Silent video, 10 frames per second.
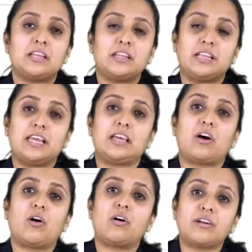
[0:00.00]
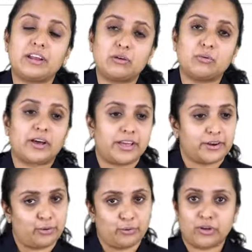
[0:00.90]
They all require
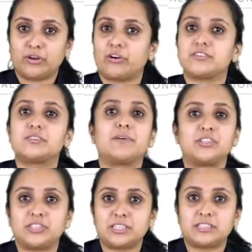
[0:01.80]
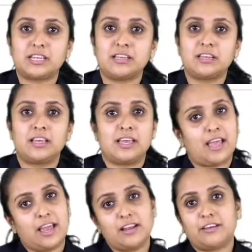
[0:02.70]
lower cost budget thing,
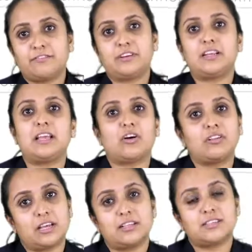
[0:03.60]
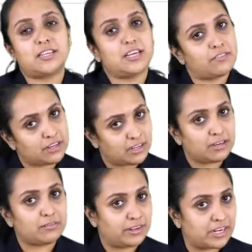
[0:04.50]
and definitely on the other side we
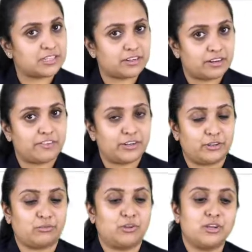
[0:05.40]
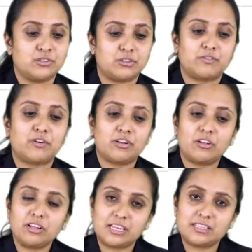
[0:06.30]
need greater revenue. So, for
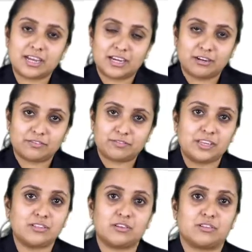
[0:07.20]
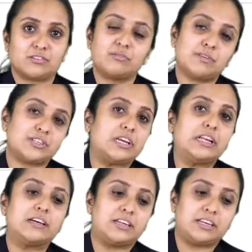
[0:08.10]
all these kind of things also machine
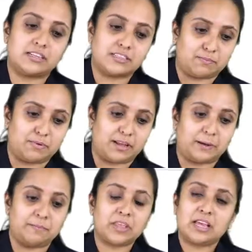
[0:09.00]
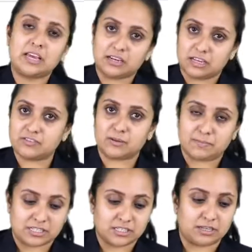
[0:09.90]
learning is applied. It gives a
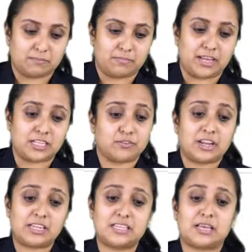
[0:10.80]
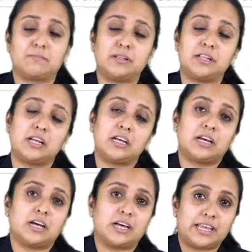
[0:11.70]
better compliance. For example,
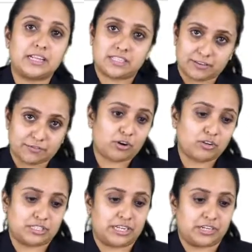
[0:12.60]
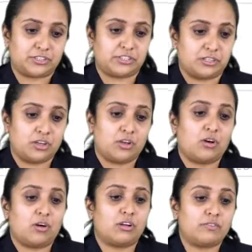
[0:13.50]
I can say fraud detection,
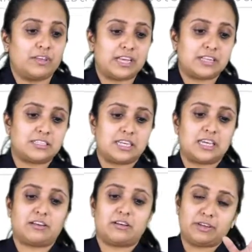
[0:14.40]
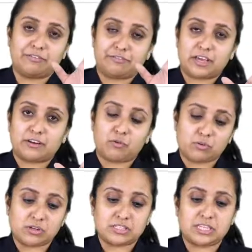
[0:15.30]
or we can say if we are
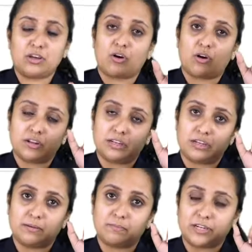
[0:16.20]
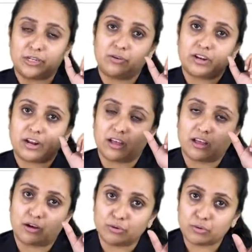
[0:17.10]
focusing on a particular
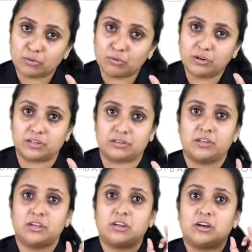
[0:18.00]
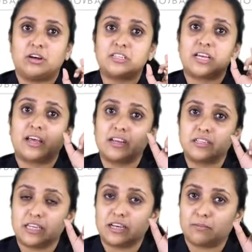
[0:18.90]
account holder or
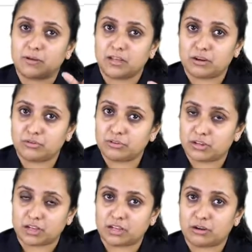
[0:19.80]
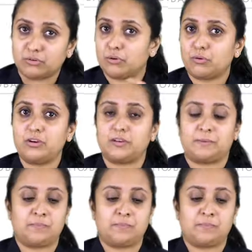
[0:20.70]
targeting a account holder.